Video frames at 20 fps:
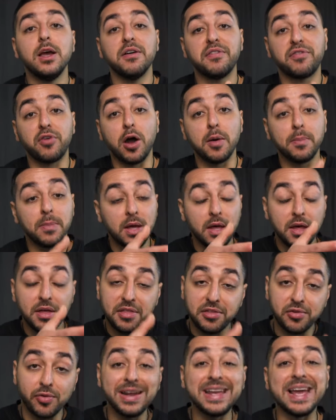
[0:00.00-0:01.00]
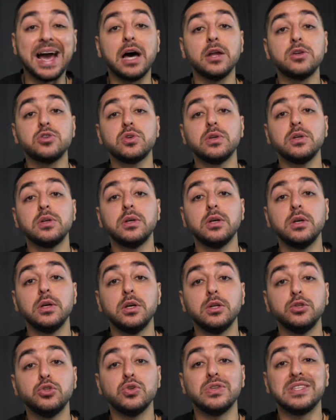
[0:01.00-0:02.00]
from 300
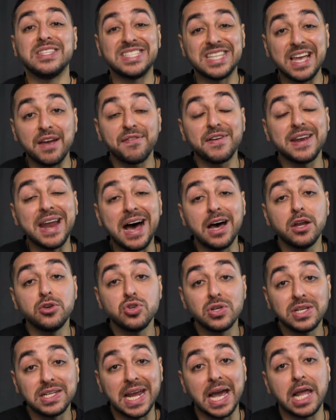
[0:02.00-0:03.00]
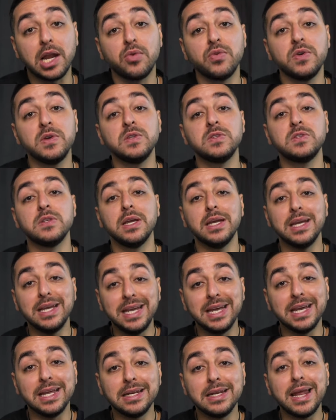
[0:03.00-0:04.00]
to 700 calories
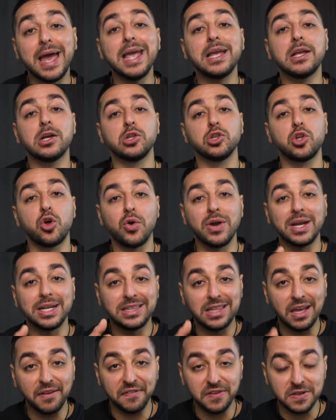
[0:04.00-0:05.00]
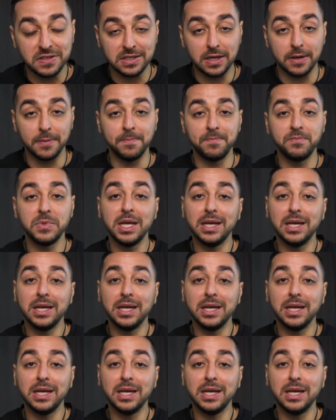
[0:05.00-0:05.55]
in a caloric deficit,